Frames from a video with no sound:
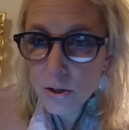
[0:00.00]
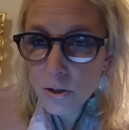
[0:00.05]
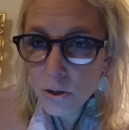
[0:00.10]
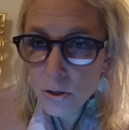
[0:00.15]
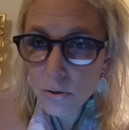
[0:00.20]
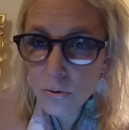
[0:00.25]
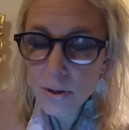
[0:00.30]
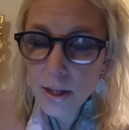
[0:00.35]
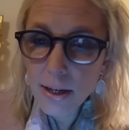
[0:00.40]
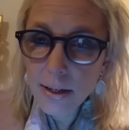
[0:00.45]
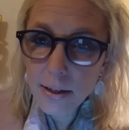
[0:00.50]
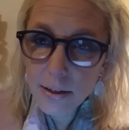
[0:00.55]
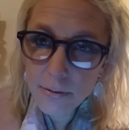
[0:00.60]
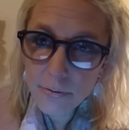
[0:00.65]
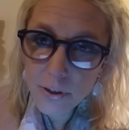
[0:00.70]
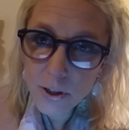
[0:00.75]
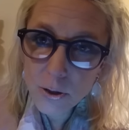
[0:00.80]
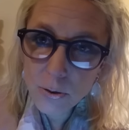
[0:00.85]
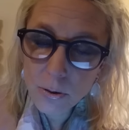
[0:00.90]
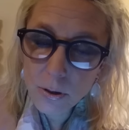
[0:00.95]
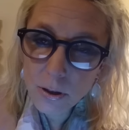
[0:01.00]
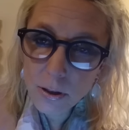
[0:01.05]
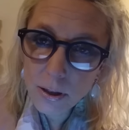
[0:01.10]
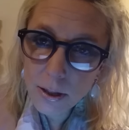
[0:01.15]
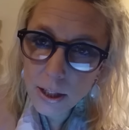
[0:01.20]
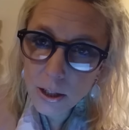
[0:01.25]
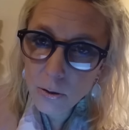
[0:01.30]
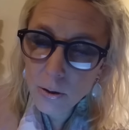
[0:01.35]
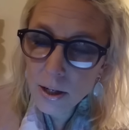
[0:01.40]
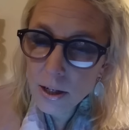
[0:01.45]
to that individual,
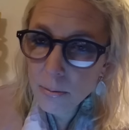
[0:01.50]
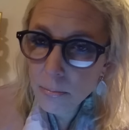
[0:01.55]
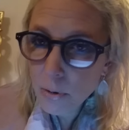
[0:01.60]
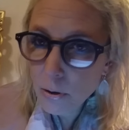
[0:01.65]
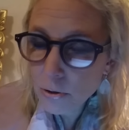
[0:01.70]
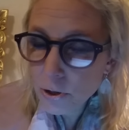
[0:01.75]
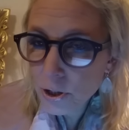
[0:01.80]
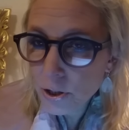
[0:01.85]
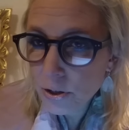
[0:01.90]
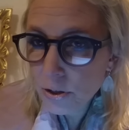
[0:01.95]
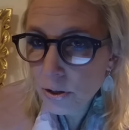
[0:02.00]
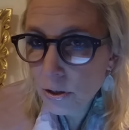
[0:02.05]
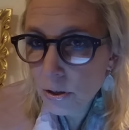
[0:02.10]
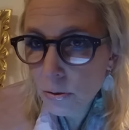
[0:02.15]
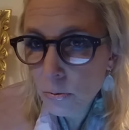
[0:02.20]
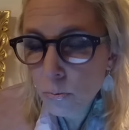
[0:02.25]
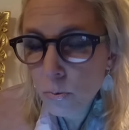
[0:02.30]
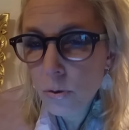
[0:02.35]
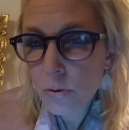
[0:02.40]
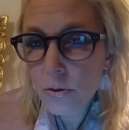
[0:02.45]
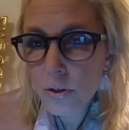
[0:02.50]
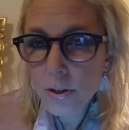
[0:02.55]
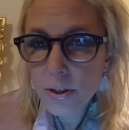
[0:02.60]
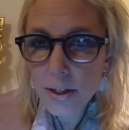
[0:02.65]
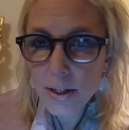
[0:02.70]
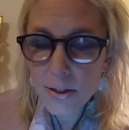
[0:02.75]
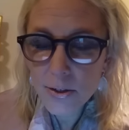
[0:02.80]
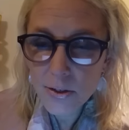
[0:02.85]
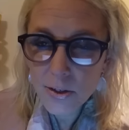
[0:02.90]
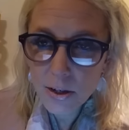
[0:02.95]
you know, an emotional
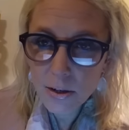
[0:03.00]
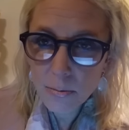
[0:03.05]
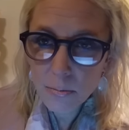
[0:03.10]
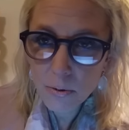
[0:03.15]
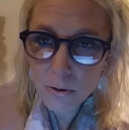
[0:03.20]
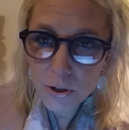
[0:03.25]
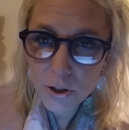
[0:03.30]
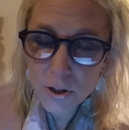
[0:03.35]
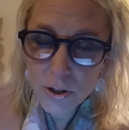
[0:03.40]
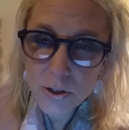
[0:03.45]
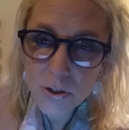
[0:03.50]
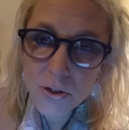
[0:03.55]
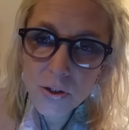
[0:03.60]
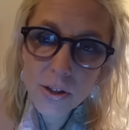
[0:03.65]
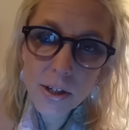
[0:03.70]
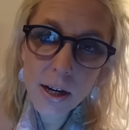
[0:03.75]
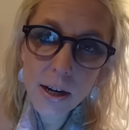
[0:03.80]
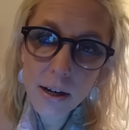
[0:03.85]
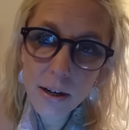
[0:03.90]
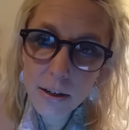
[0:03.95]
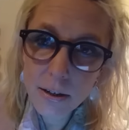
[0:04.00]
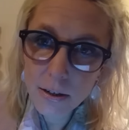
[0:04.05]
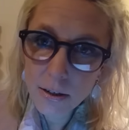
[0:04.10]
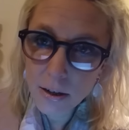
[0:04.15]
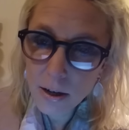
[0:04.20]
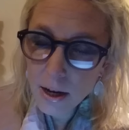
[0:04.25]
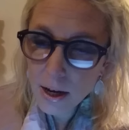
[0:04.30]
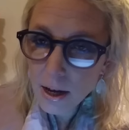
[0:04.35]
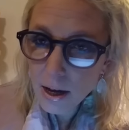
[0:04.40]
woundedness, an emotional scar.